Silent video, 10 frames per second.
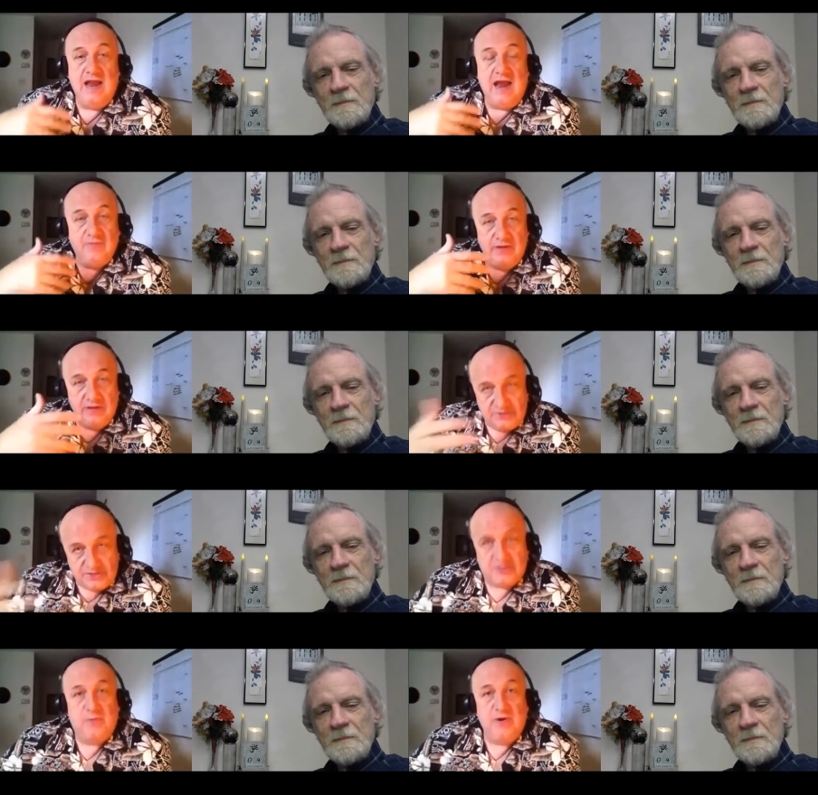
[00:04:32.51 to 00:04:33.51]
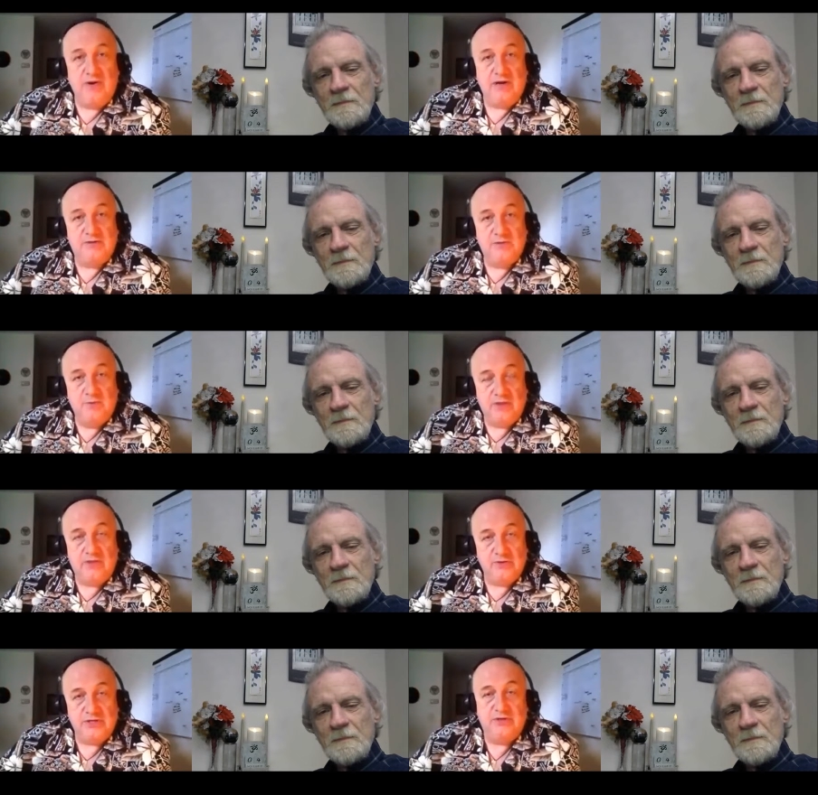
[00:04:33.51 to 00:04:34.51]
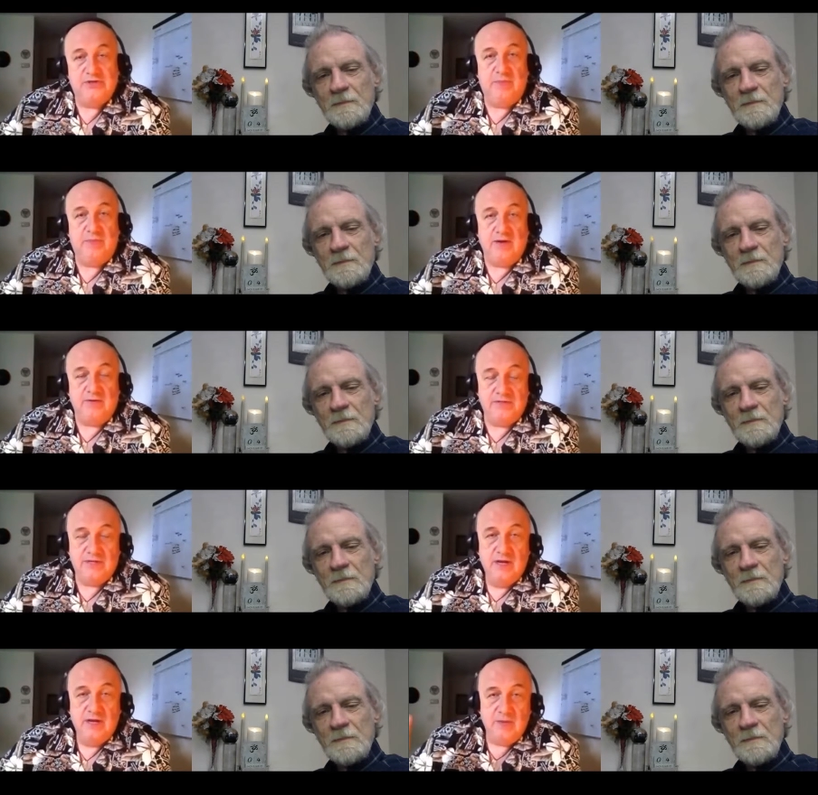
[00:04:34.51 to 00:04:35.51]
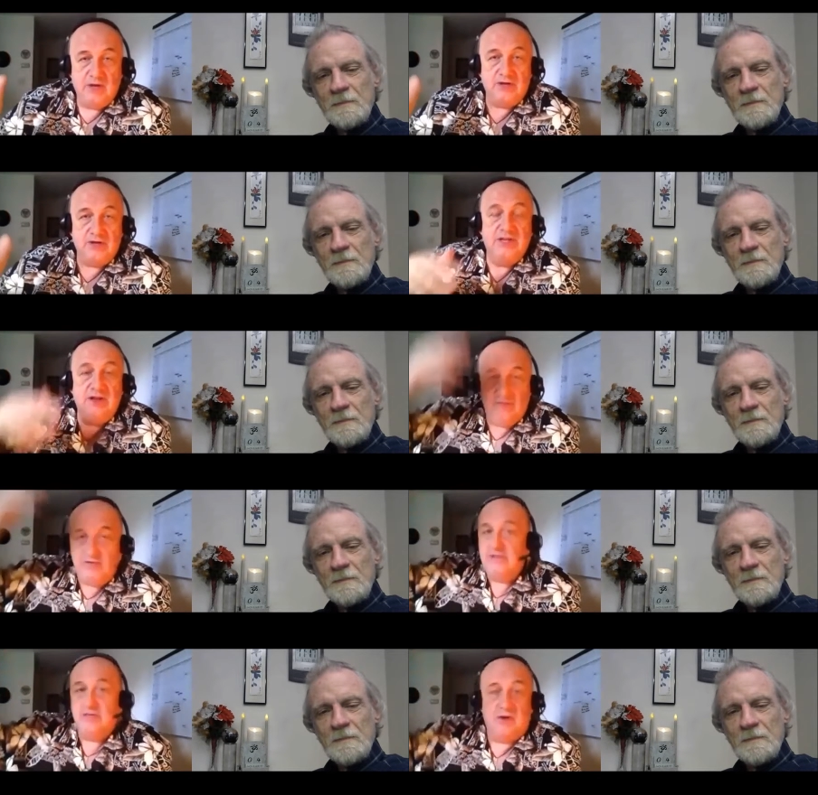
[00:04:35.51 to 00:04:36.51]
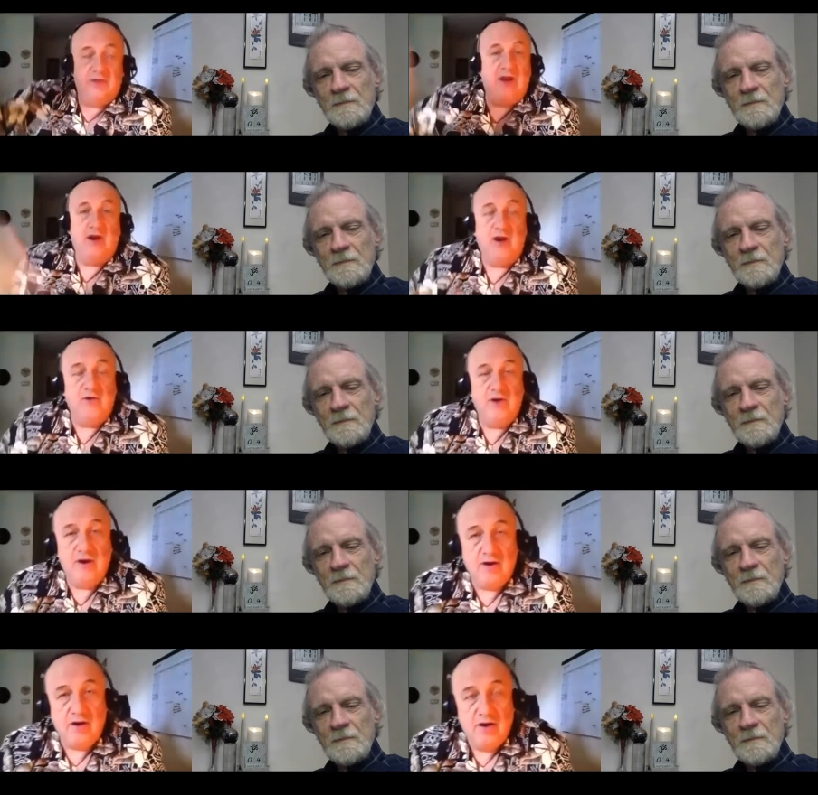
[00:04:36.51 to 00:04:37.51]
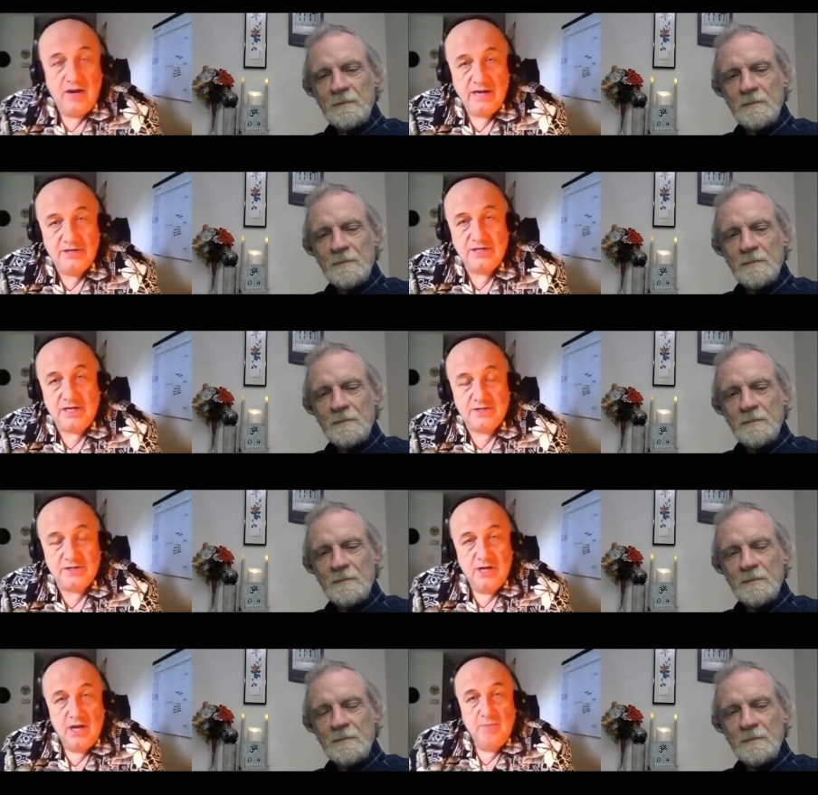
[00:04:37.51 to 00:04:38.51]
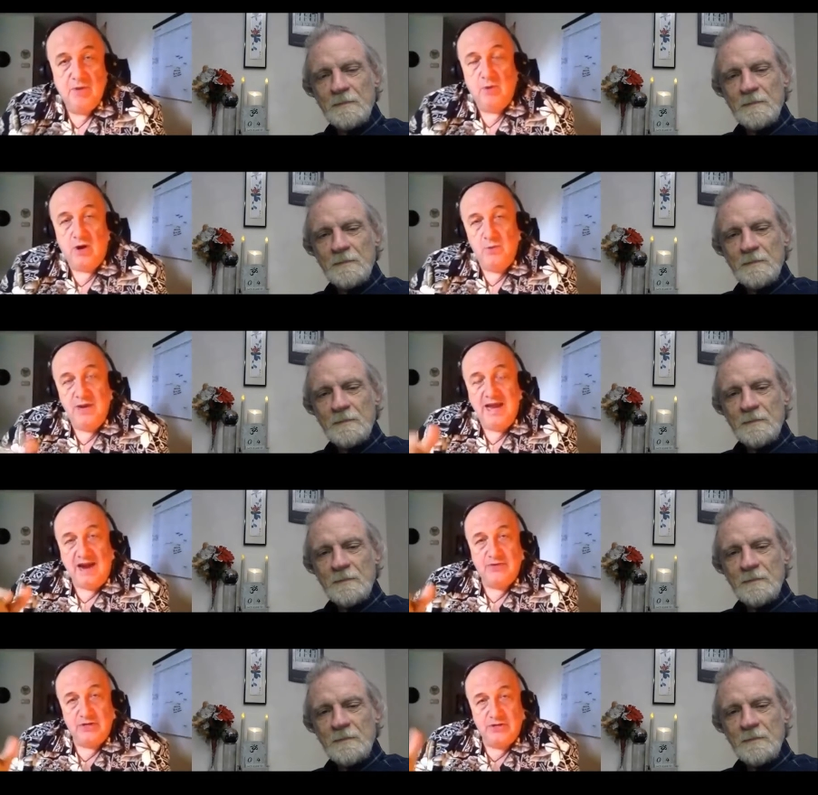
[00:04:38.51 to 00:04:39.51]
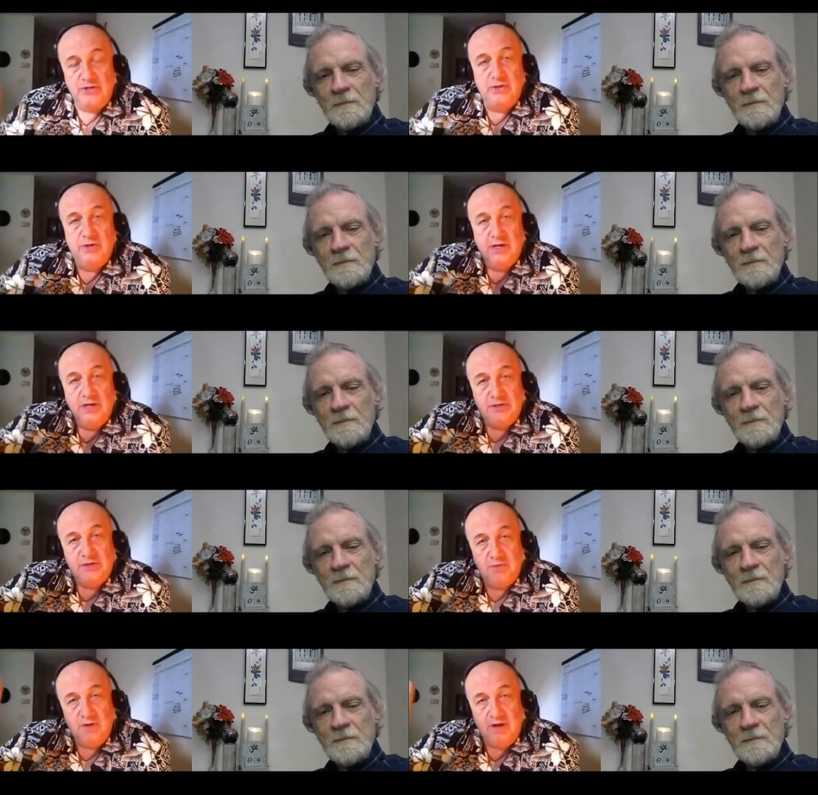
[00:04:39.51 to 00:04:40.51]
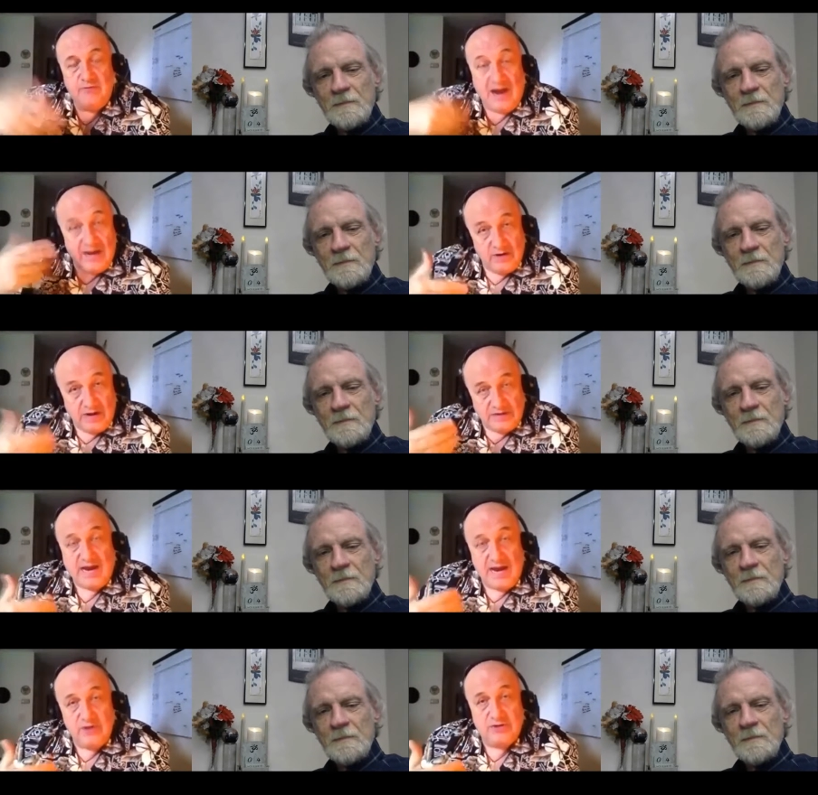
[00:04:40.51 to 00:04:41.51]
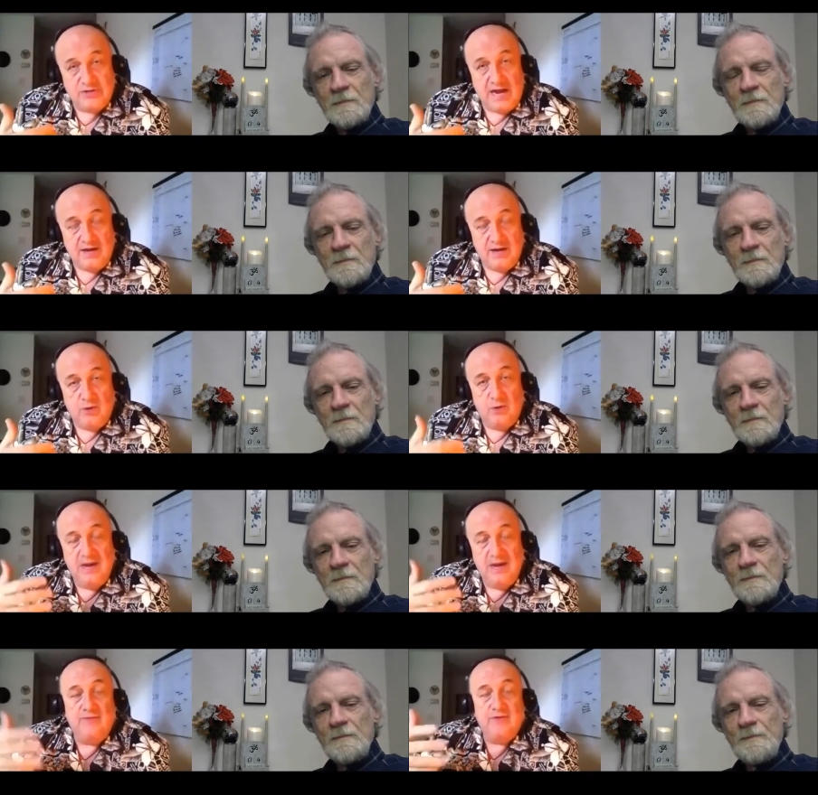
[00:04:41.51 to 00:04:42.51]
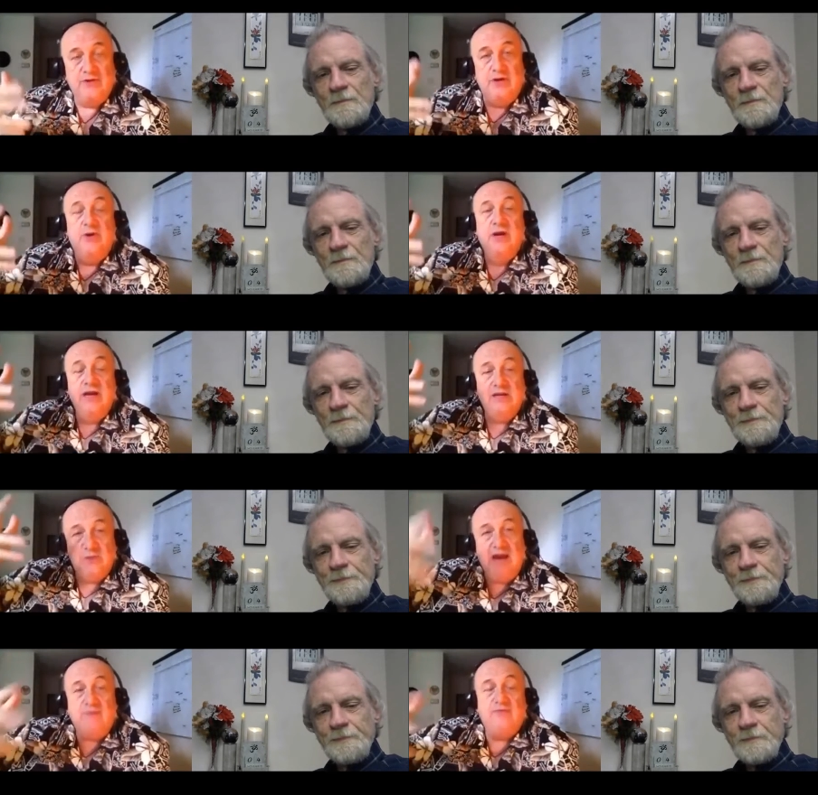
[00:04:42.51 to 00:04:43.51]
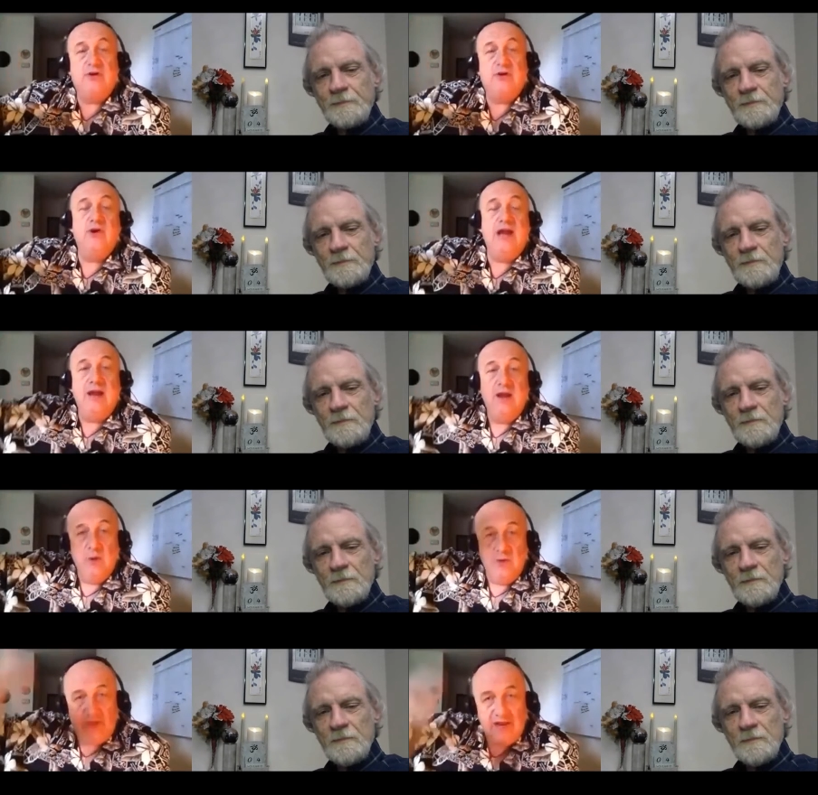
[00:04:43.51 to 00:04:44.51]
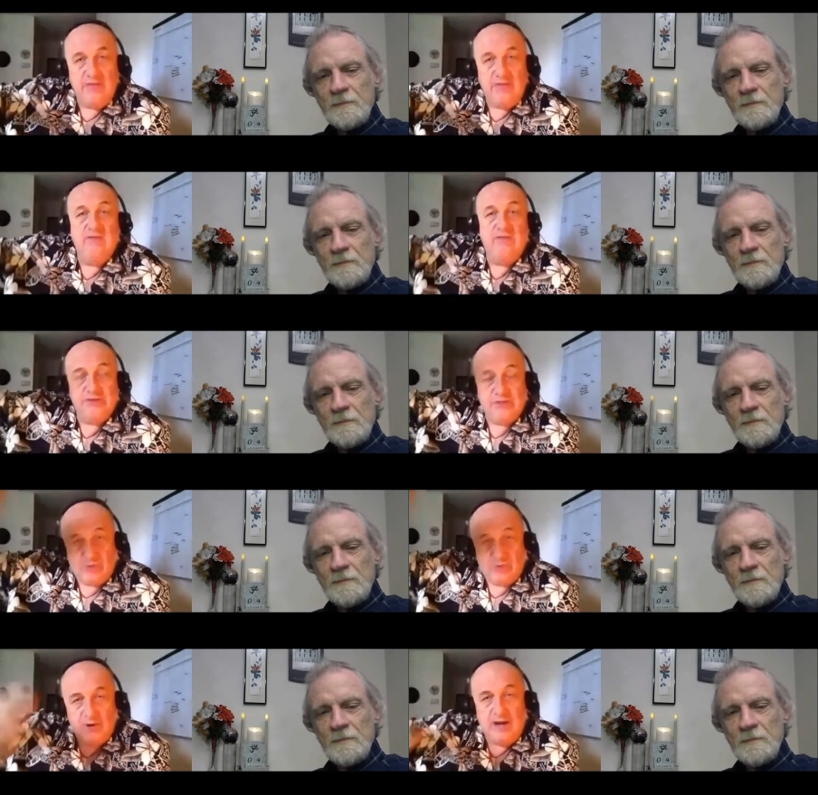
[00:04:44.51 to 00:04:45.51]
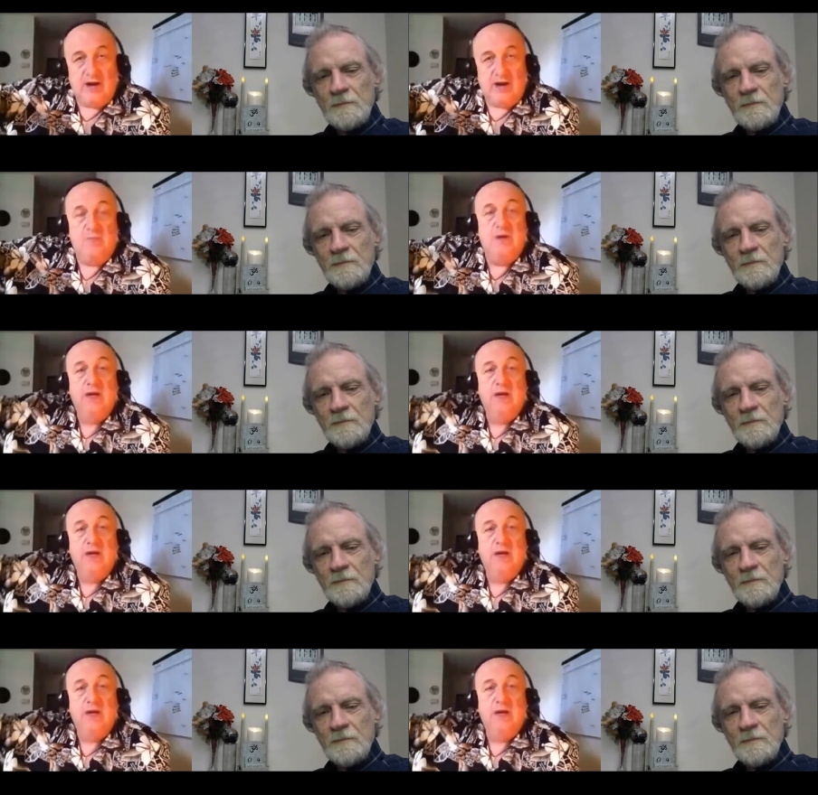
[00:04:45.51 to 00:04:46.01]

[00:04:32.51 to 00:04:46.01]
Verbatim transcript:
Speaker 1: having this experience with those energy patterns because in the invisible they already are exist but what we have to do to if i as i understand it what we have to do is we have to create within the invisible realm